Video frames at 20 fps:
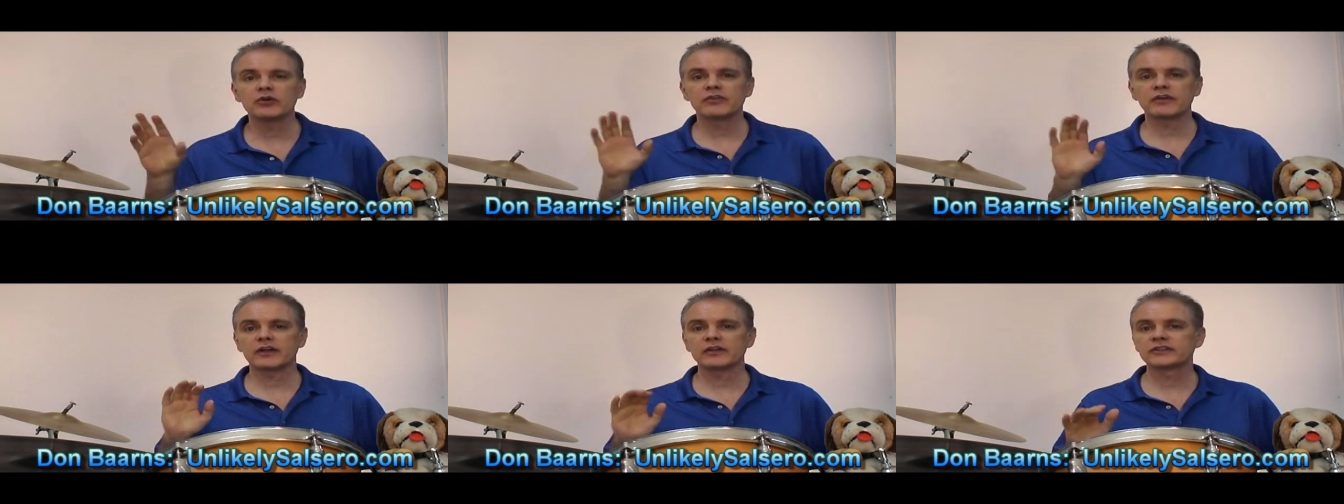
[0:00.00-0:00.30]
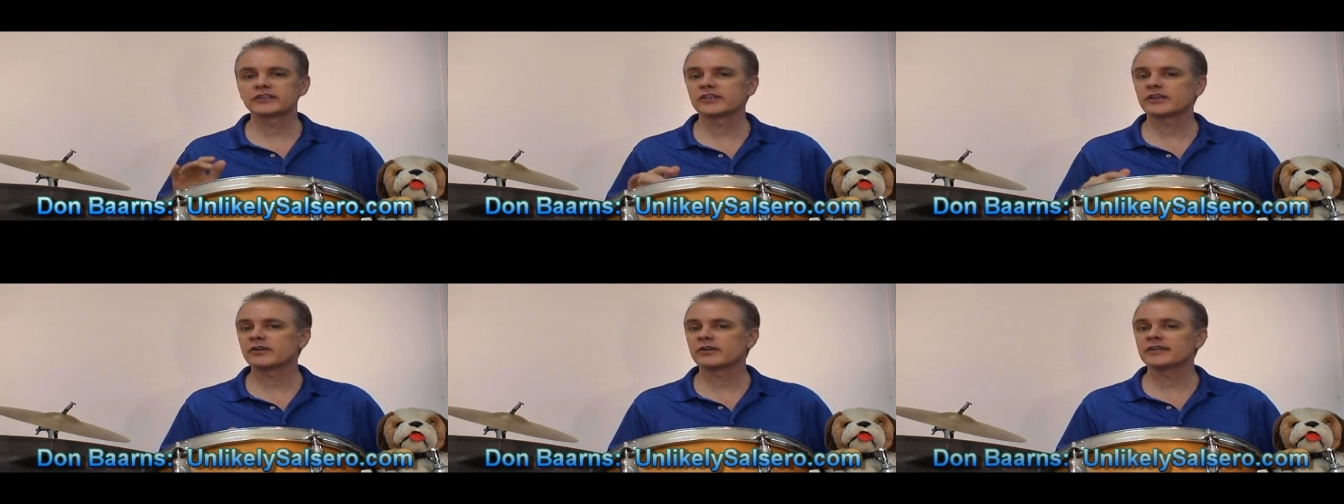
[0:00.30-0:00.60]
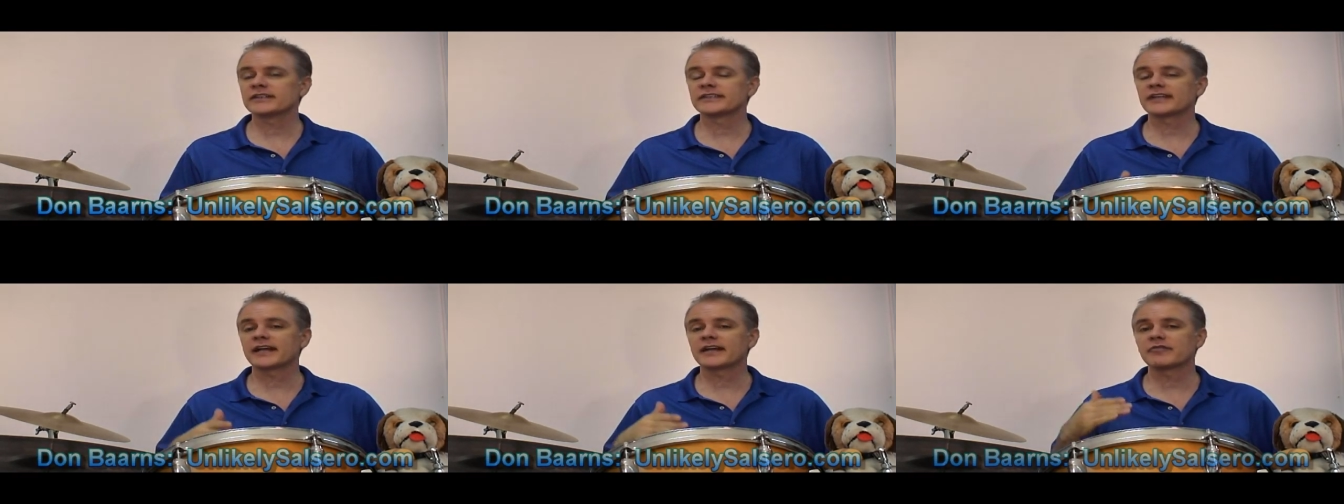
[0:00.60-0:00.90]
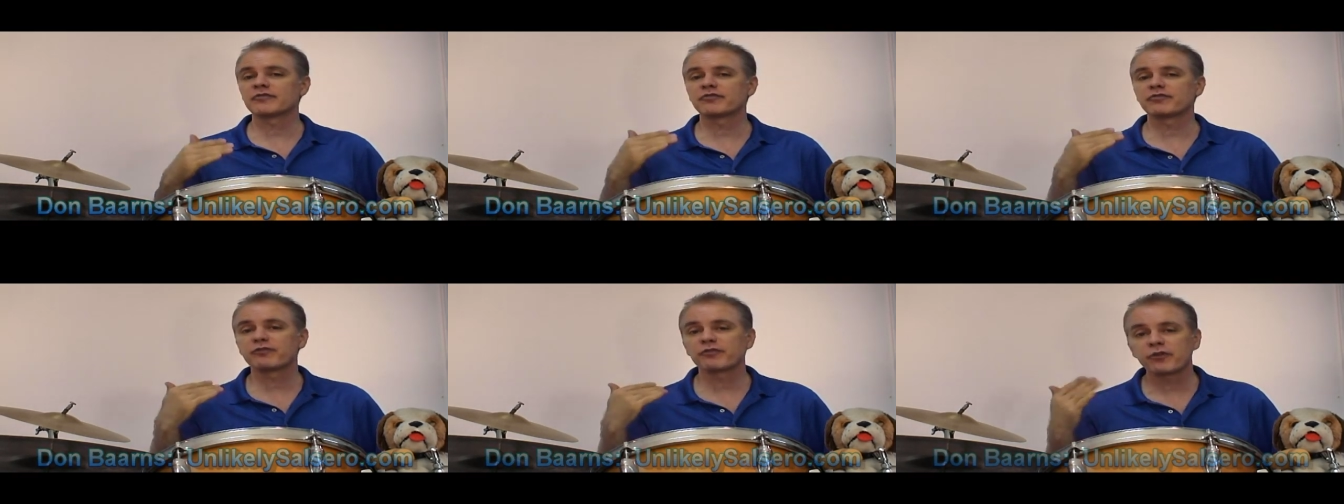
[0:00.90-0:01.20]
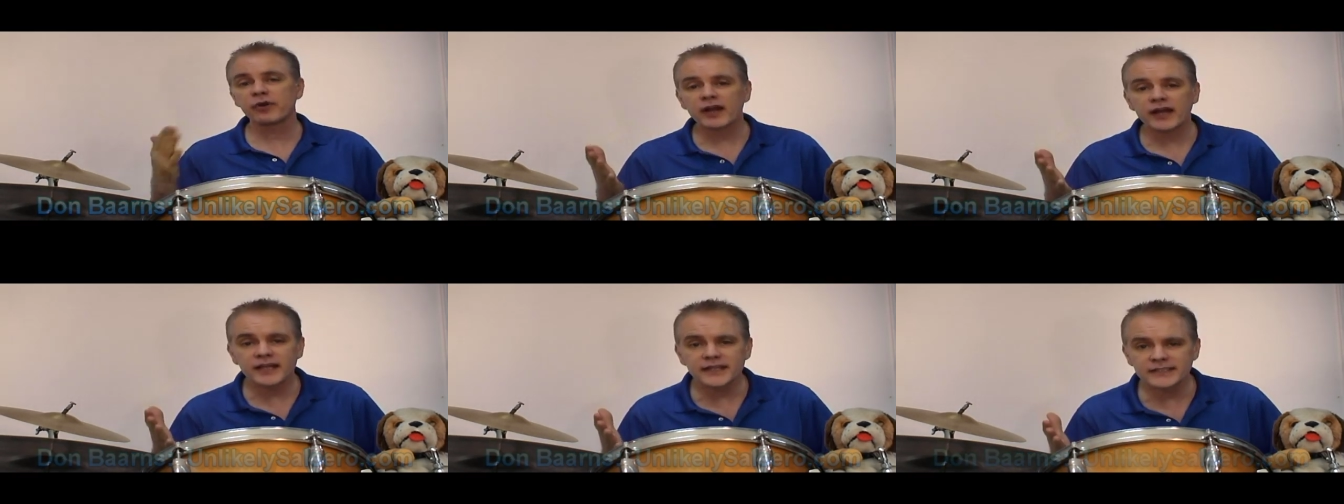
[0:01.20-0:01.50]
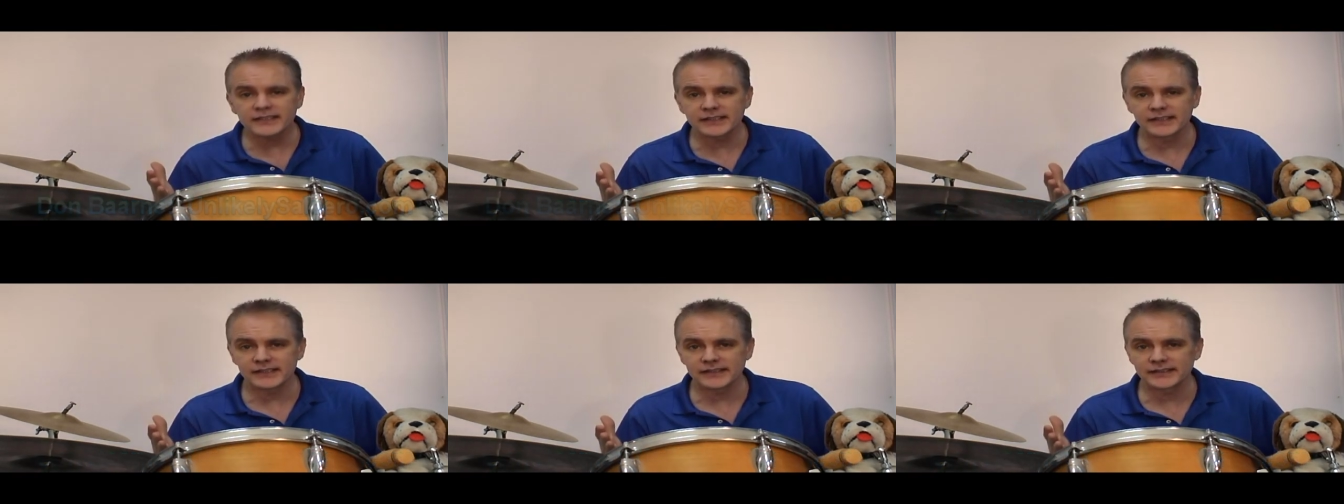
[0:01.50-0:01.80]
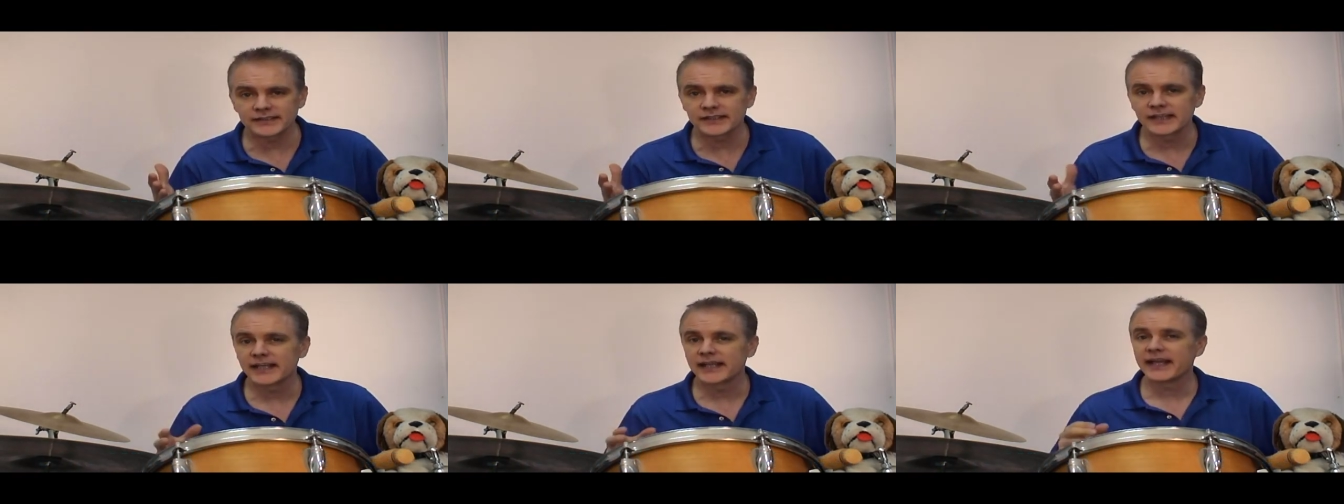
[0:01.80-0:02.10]
of our series on
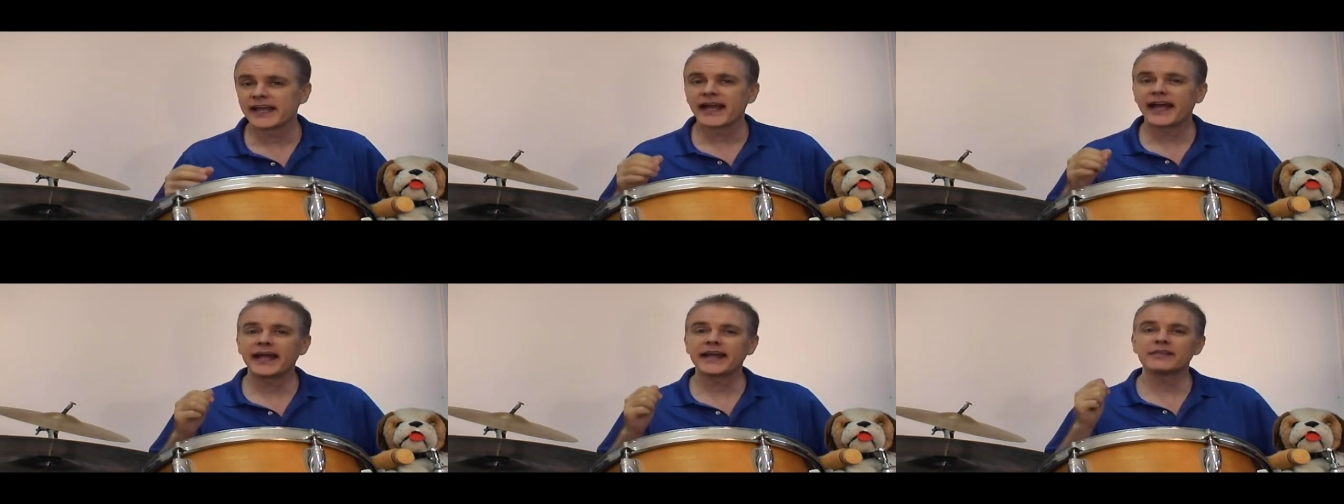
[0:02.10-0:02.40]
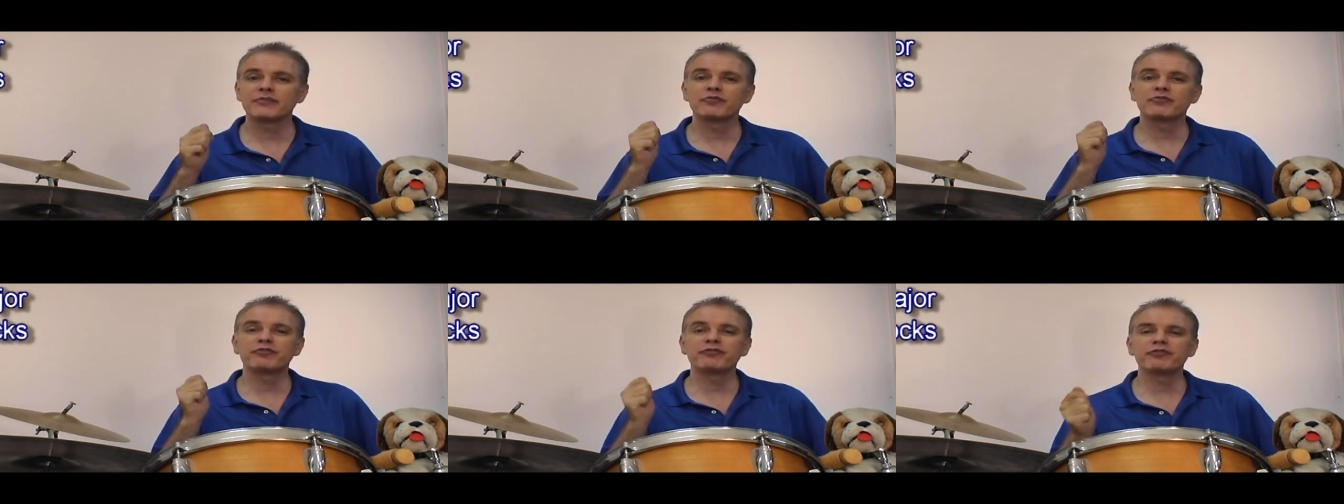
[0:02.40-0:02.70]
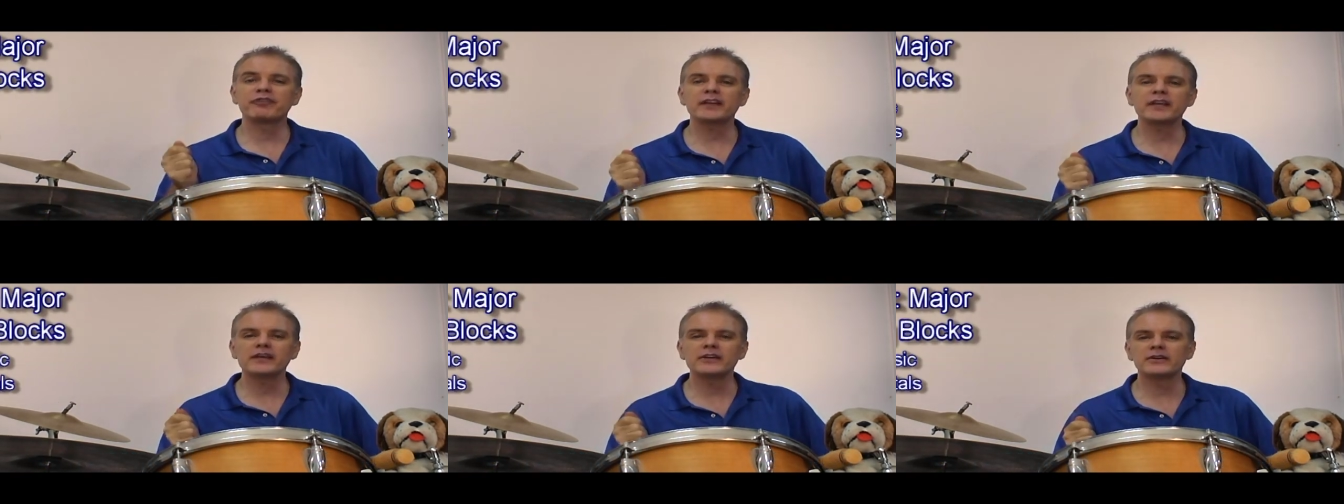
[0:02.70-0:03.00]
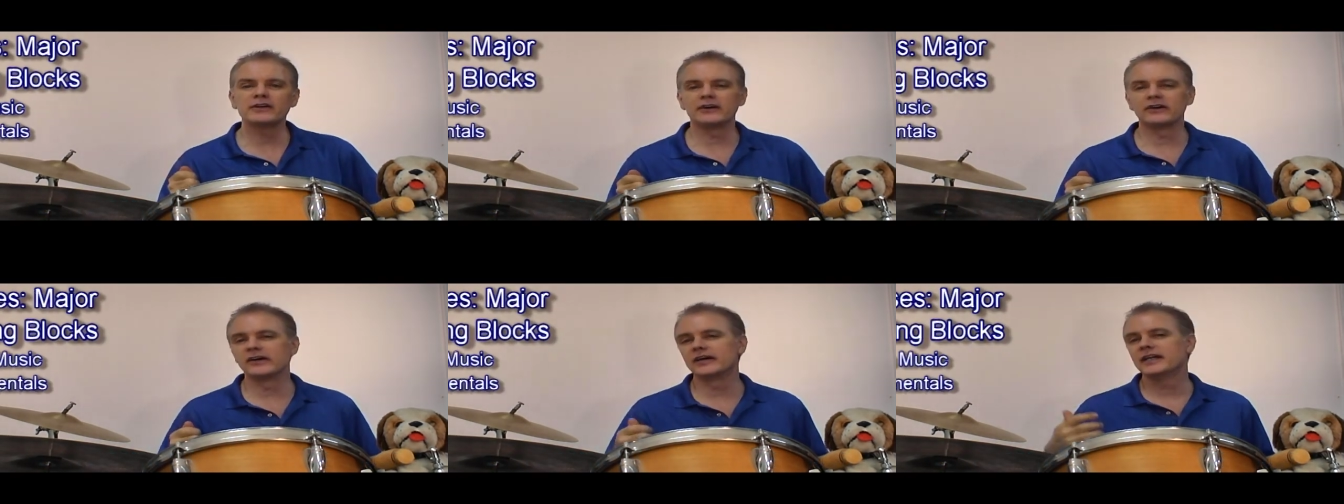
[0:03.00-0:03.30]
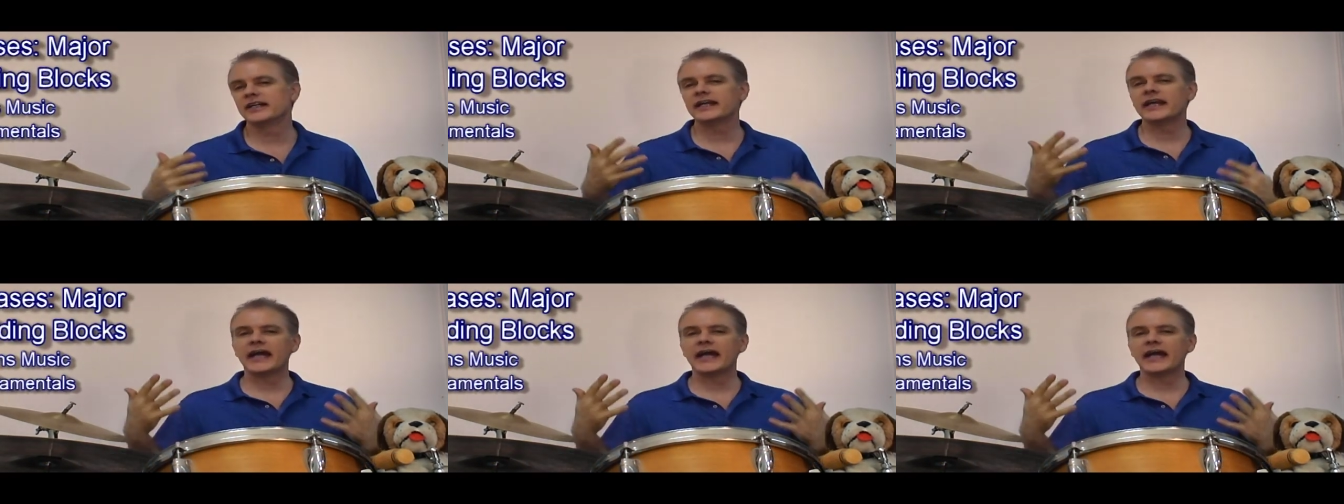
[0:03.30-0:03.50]
phrases and feel,